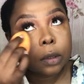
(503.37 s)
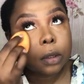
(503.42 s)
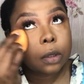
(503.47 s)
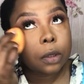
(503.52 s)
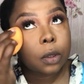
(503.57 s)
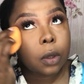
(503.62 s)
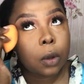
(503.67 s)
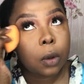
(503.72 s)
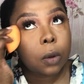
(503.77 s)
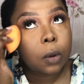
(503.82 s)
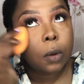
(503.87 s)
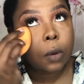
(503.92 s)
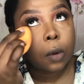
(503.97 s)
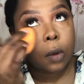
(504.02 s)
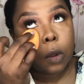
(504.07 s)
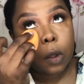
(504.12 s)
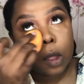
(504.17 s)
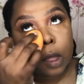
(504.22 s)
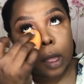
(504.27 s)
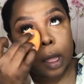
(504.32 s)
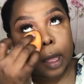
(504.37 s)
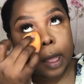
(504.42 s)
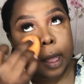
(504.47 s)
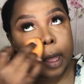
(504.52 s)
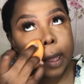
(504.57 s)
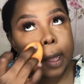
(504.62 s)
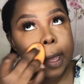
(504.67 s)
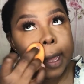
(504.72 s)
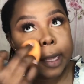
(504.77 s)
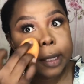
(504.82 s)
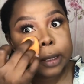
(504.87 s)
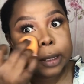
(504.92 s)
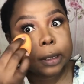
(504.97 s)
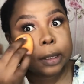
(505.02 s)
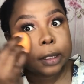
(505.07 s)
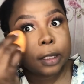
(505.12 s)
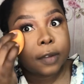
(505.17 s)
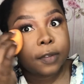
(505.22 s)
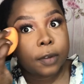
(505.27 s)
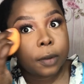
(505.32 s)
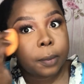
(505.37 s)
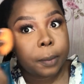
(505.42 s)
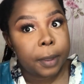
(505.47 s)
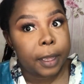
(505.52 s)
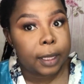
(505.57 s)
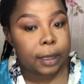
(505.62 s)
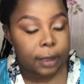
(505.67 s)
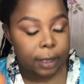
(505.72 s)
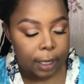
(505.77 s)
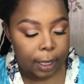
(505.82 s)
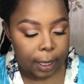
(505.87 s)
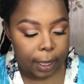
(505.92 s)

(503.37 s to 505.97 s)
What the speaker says: so I just never bake there.